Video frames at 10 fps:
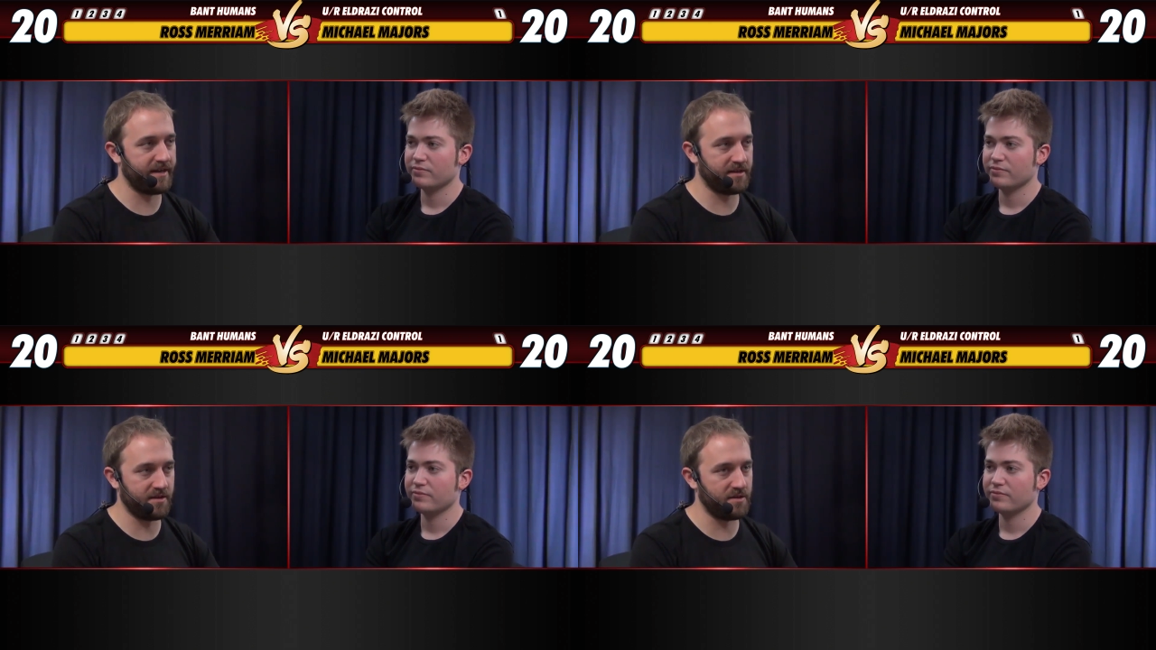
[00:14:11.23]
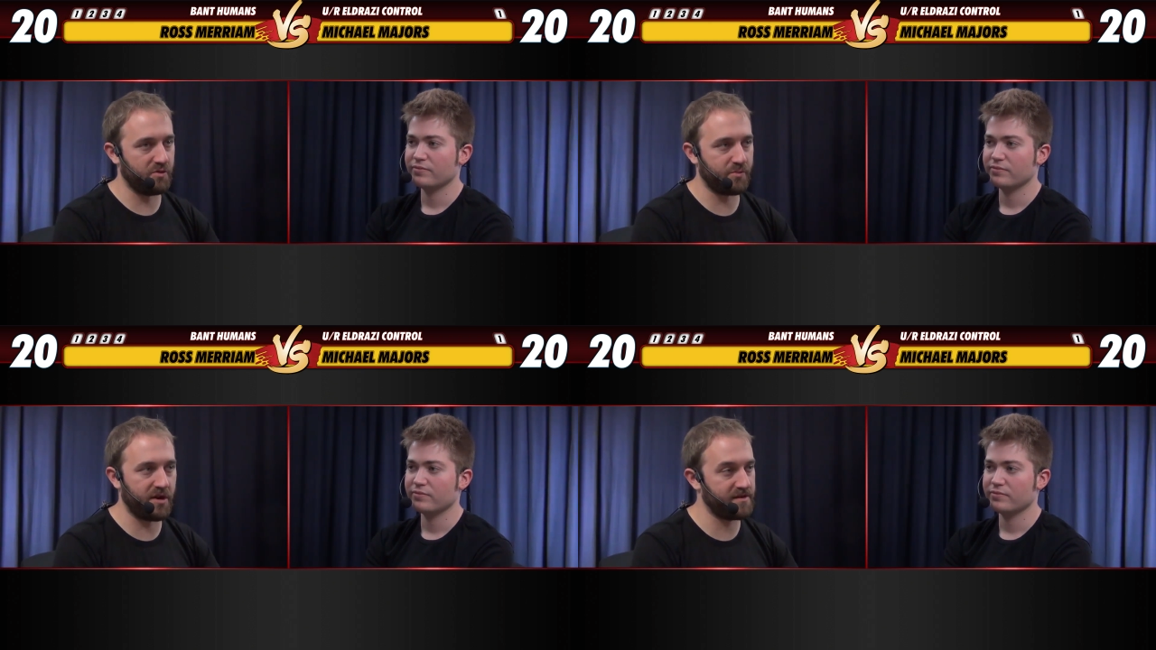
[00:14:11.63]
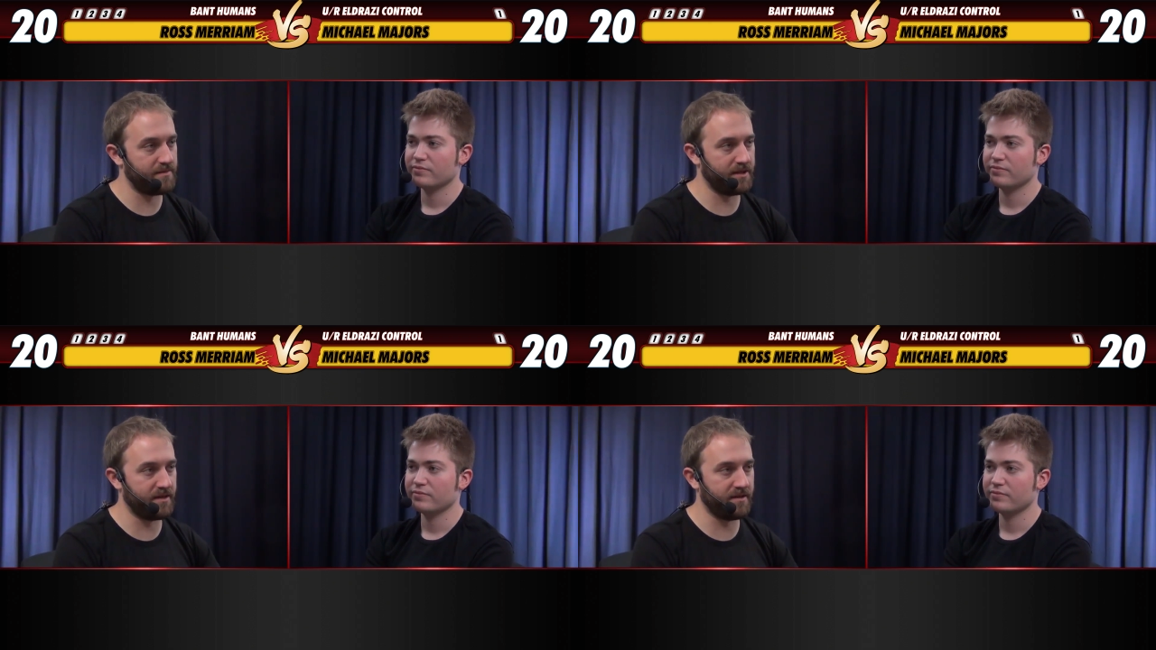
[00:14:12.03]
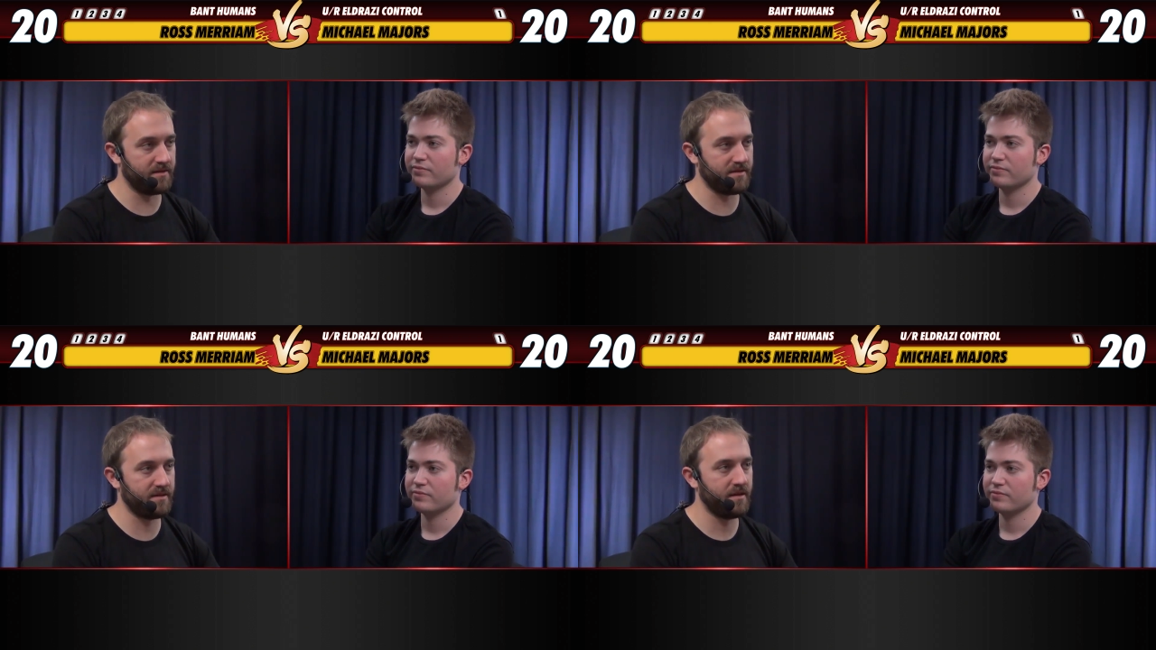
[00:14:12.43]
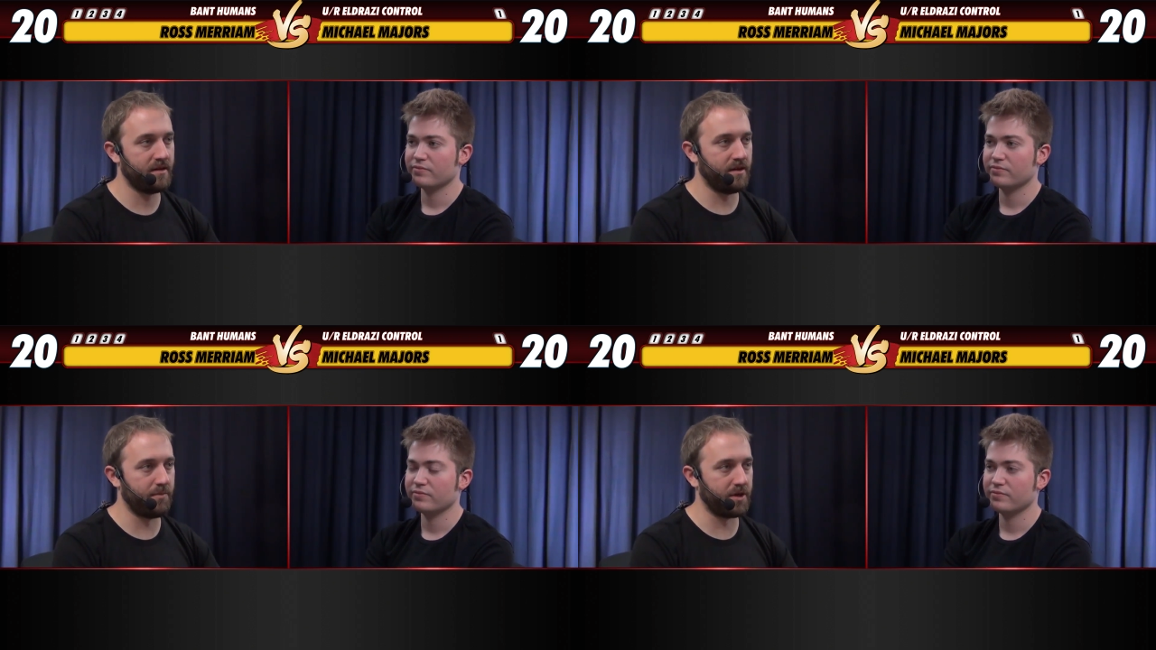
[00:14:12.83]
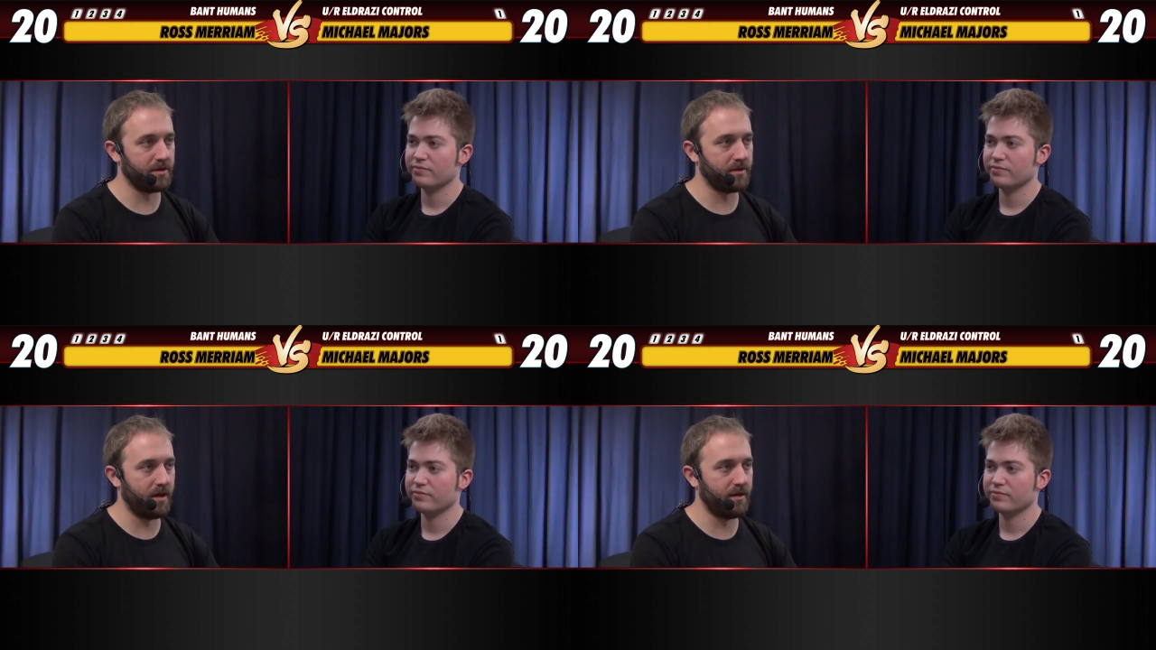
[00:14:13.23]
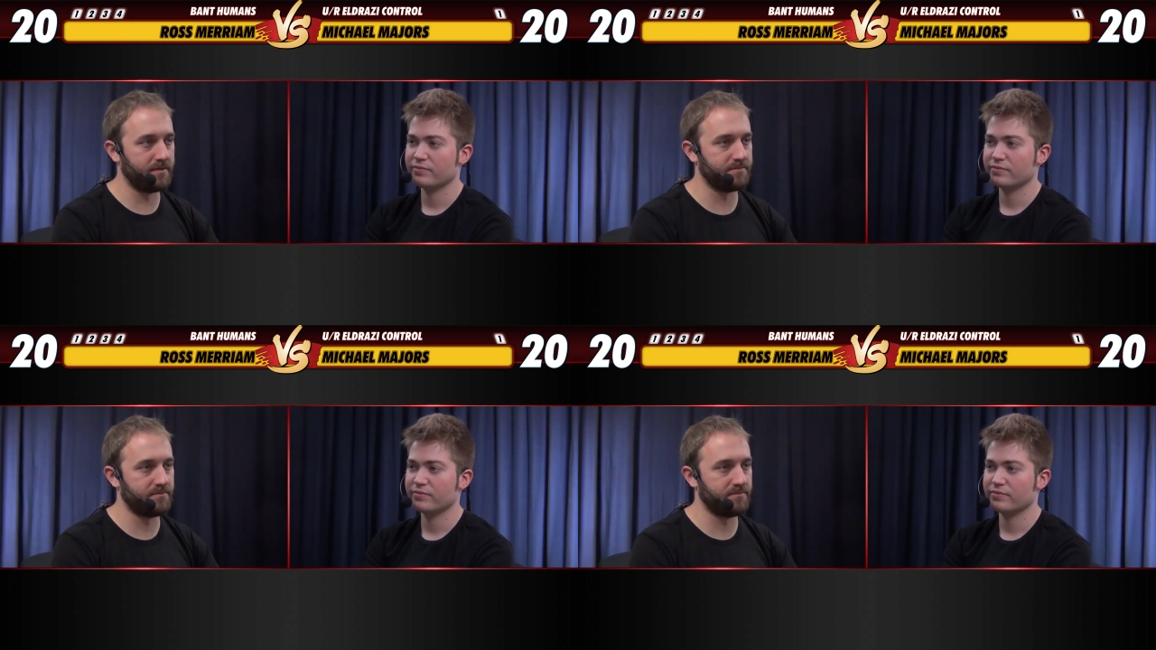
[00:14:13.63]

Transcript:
Speaker 1: And it's no surprise to me that it is among uh,